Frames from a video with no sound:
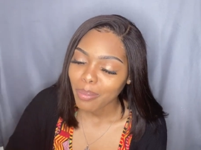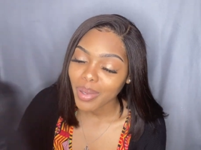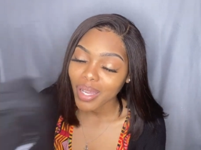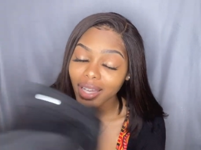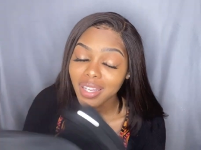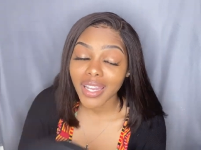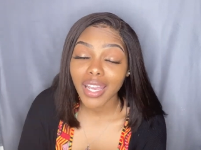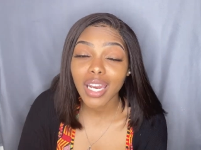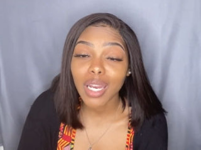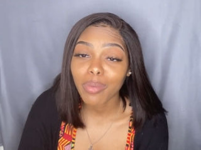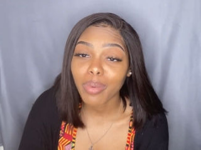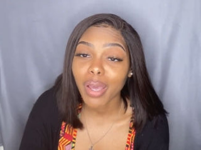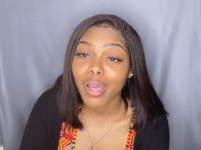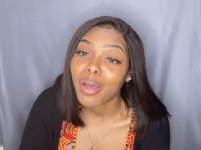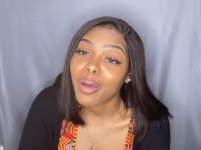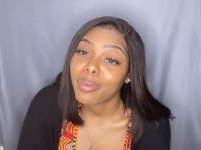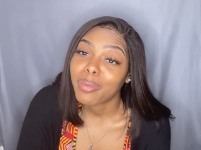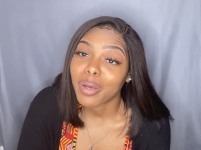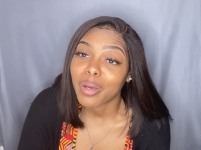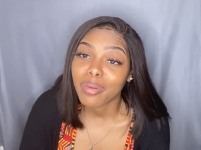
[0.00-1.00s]
but anyway
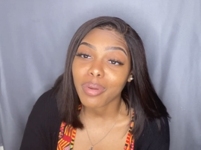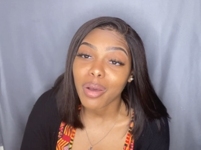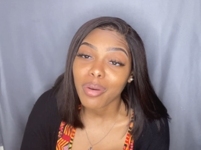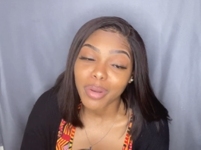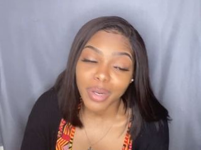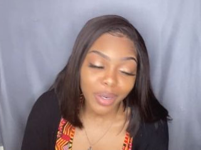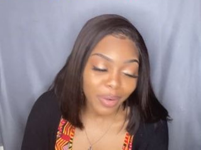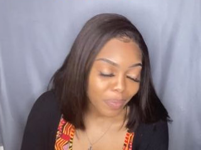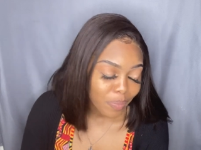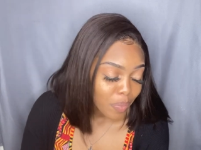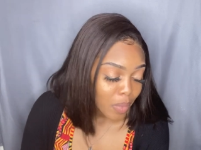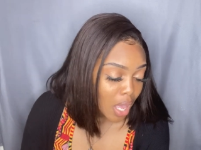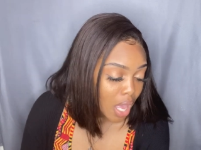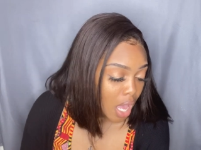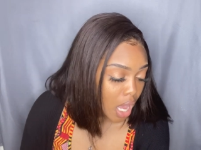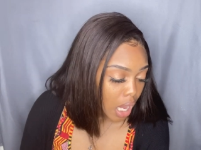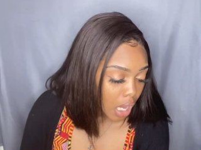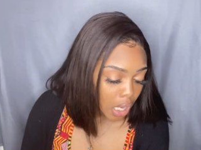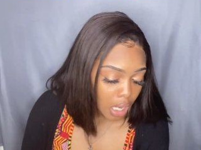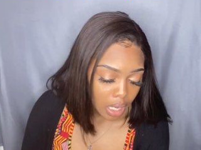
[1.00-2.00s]
oh well i don't care
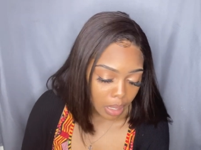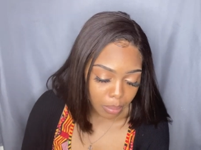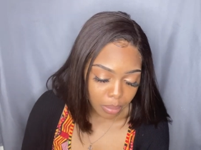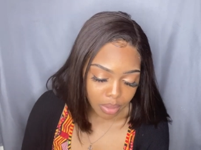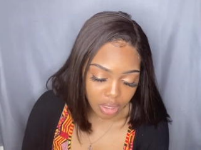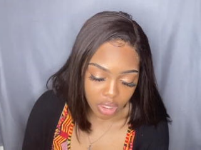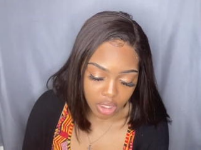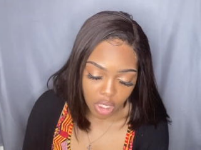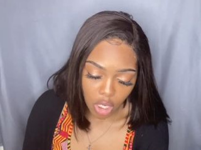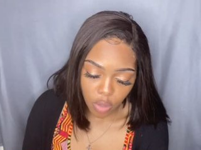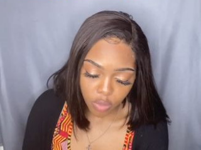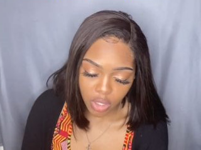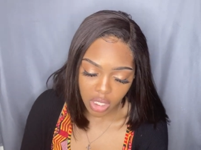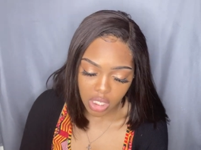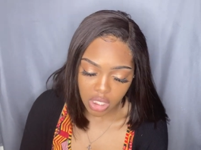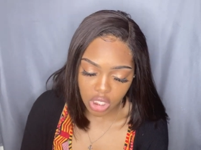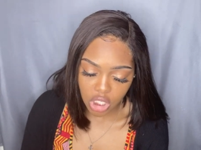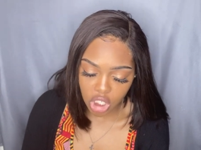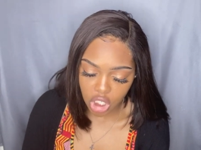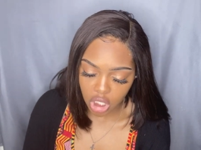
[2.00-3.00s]
um so
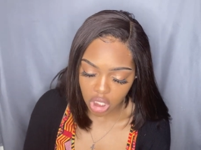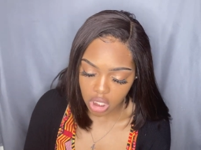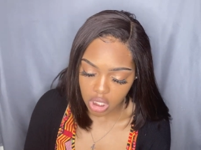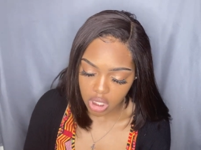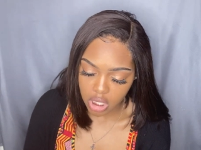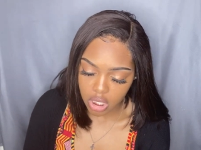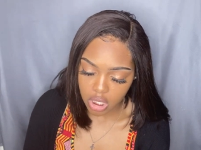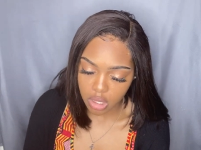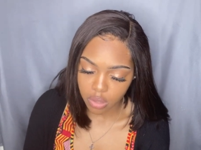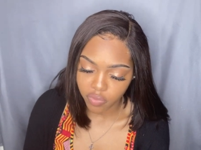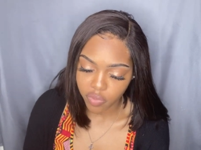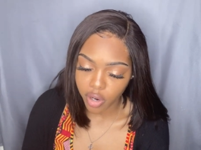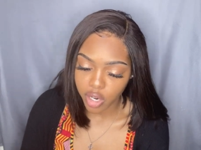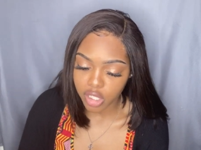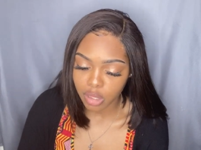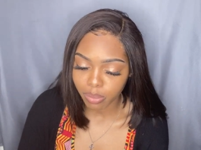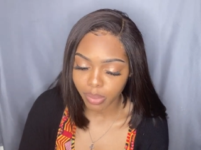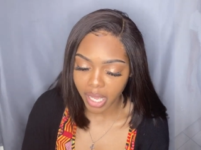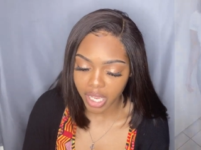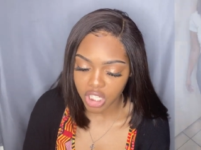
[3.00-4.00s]
these jeans the
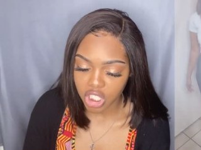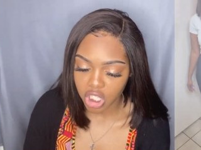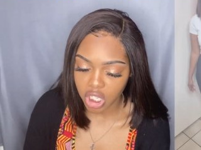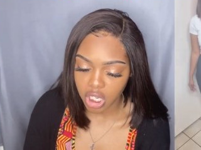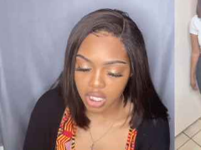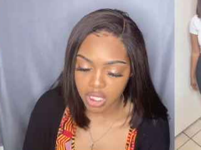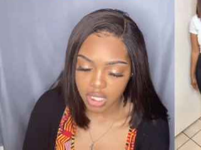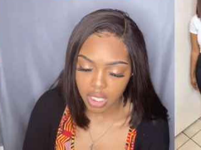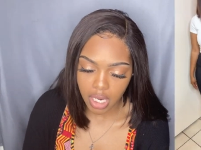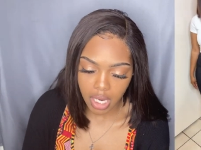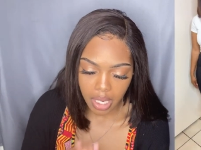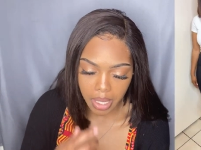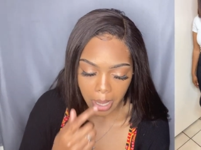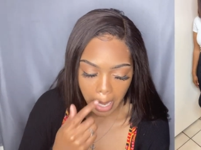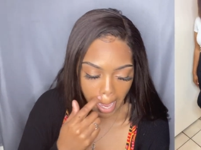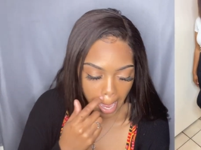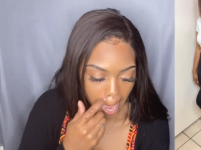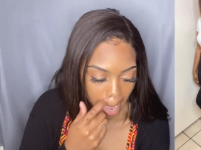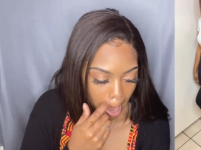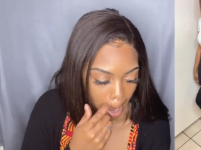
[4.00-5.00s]
first black jeans that i
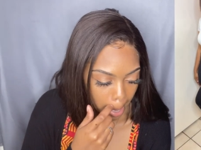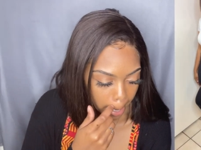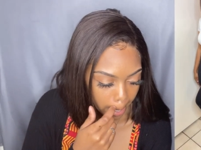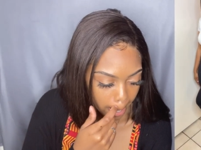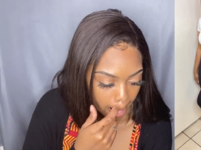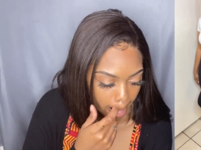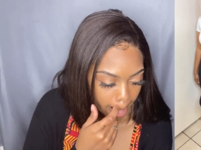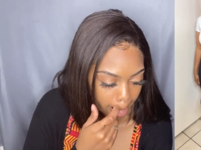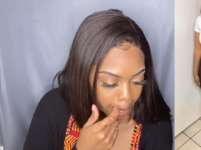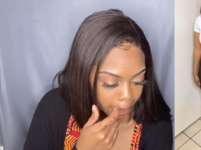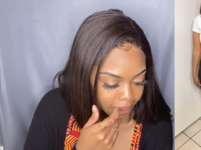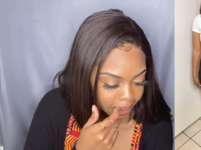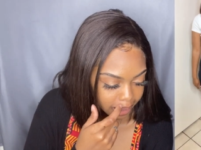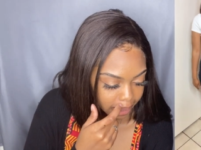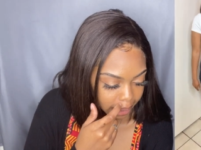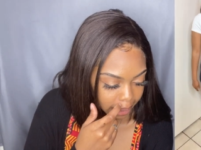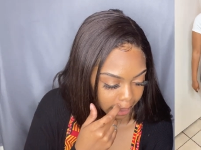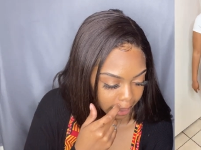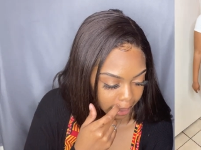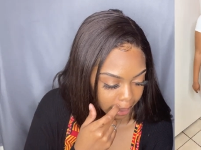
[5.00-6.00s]
got are called
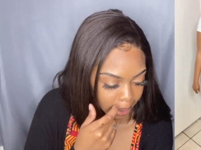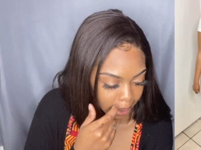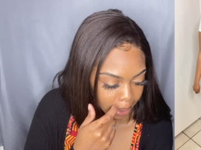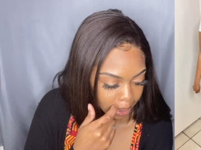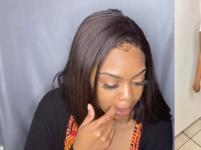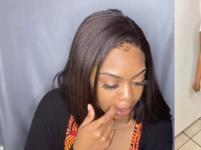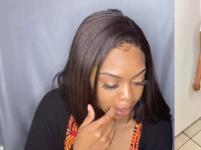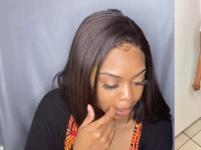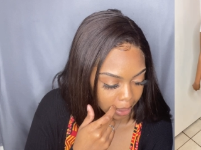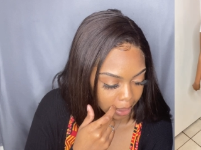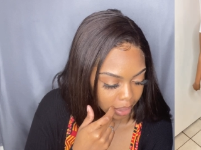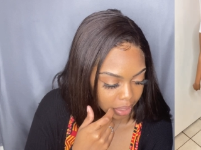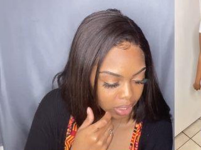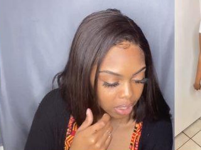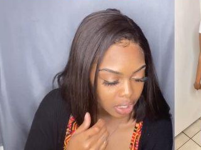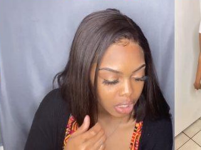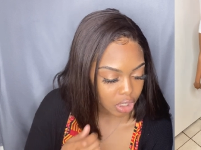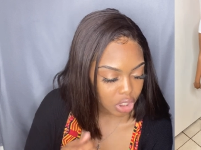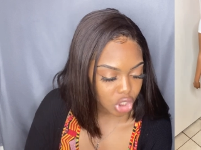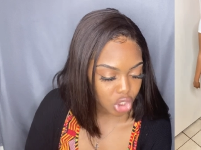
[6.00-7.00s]
the
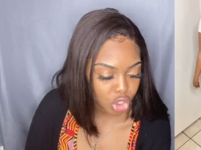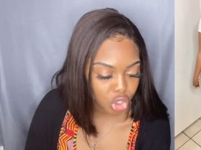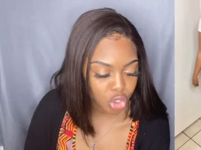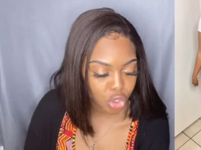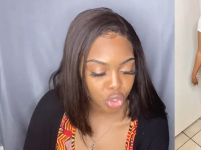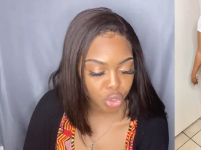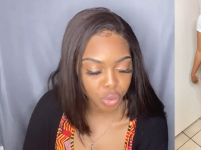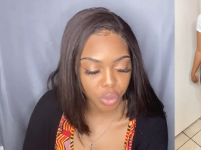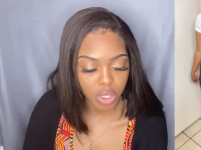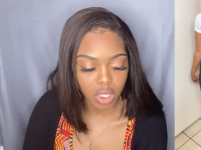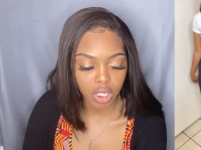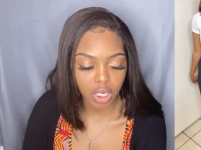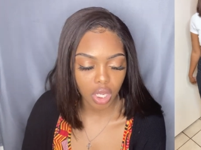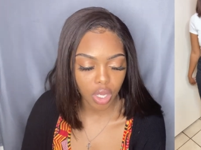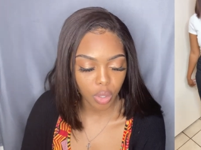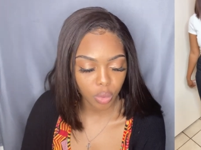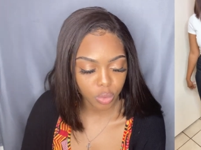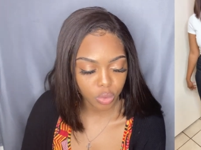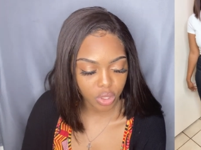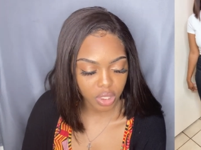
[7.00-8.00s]
get you
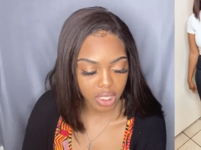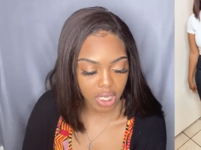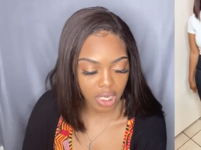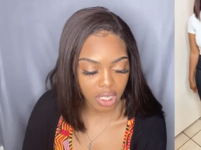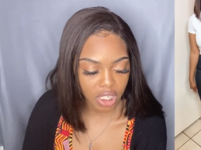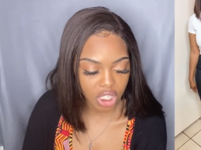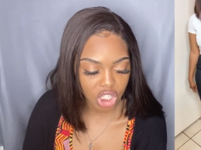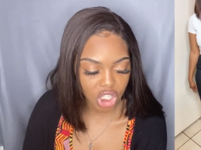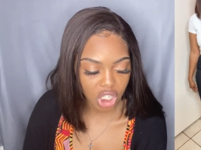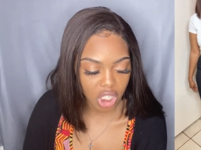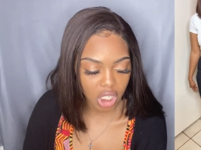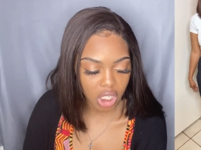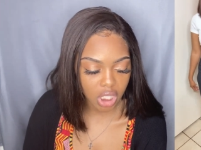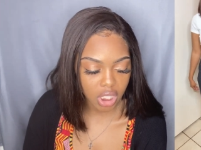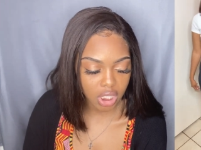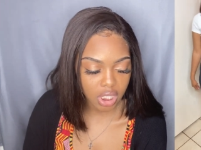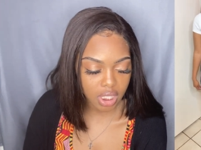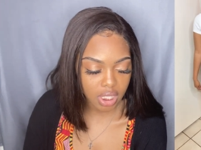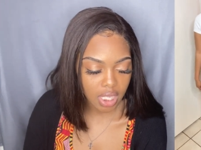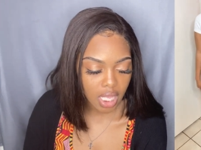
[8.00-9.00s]
alone skinny
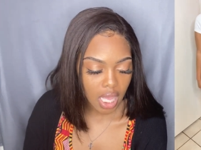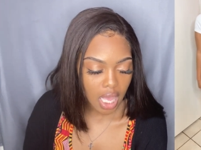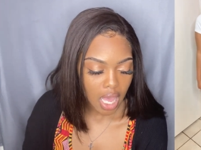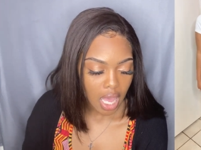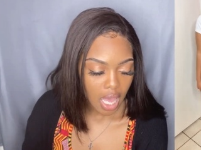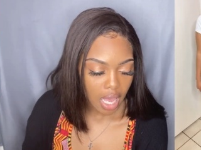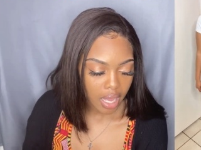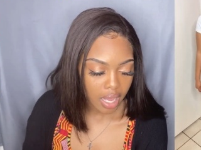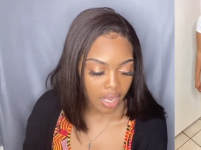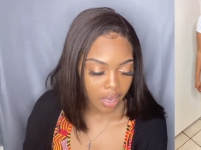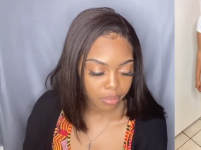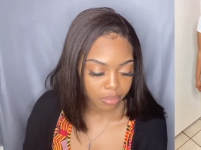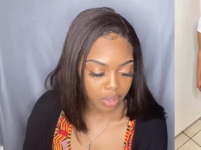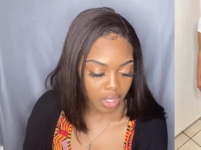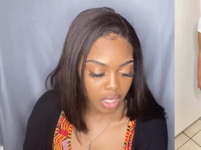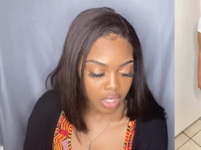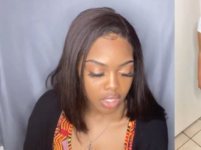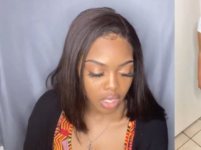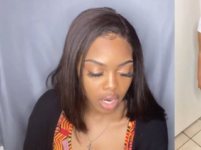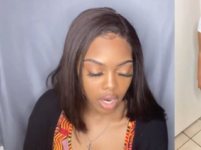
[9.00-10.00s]
jeans um
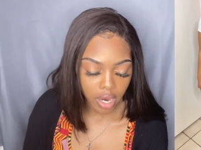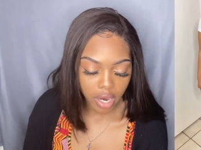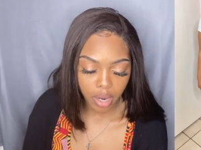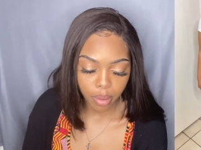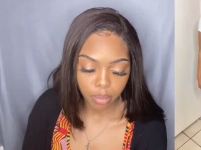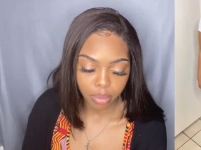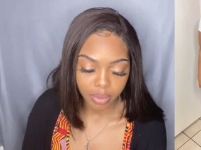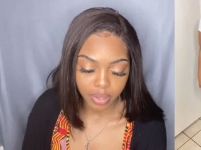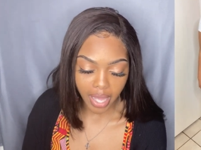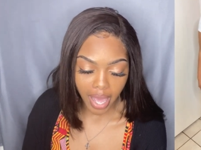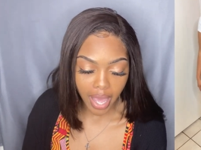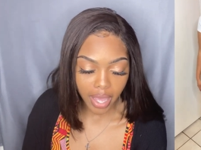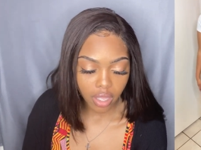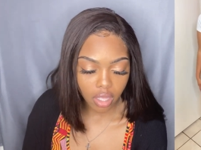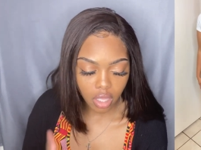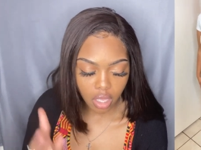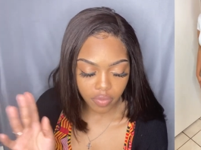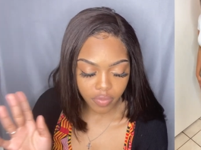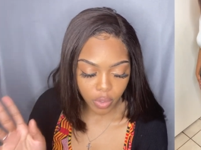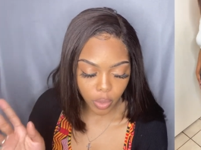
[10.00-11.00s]
these are black
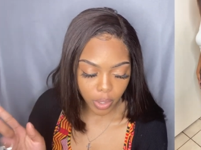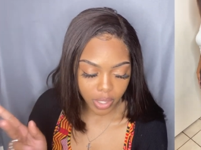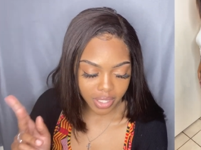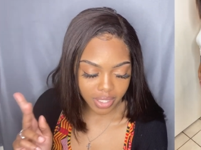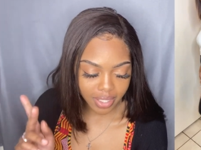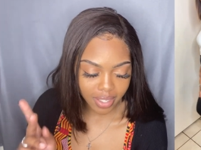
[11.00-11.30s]
of course